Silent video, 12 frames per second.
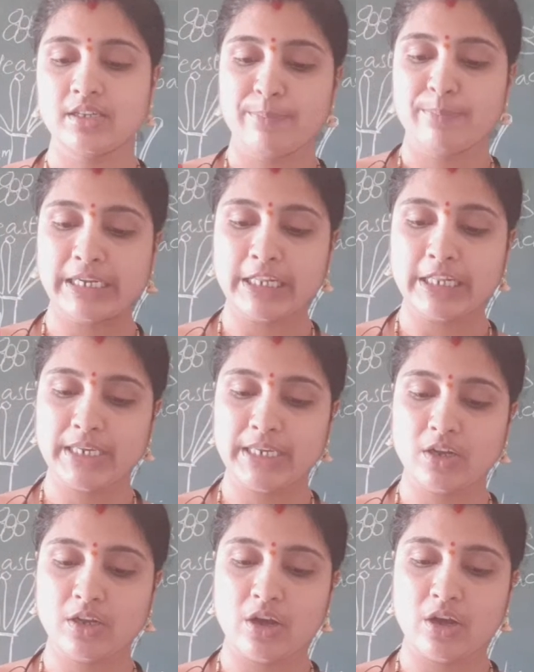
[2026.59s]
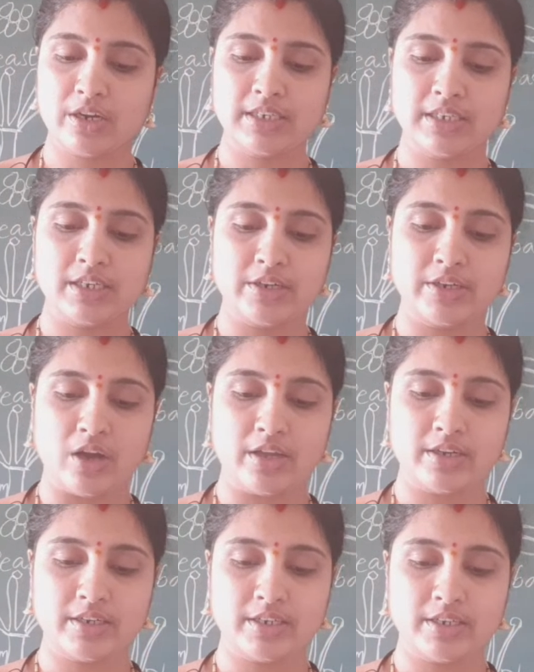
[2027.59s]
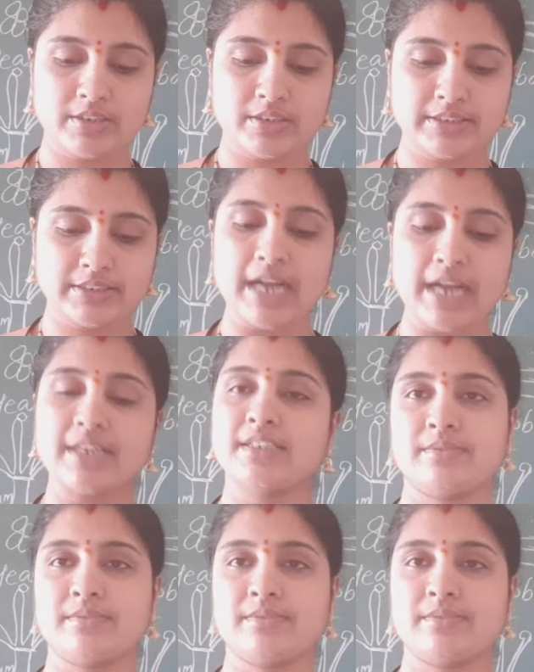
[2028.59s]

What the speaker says: buttermilk or curd or tongue.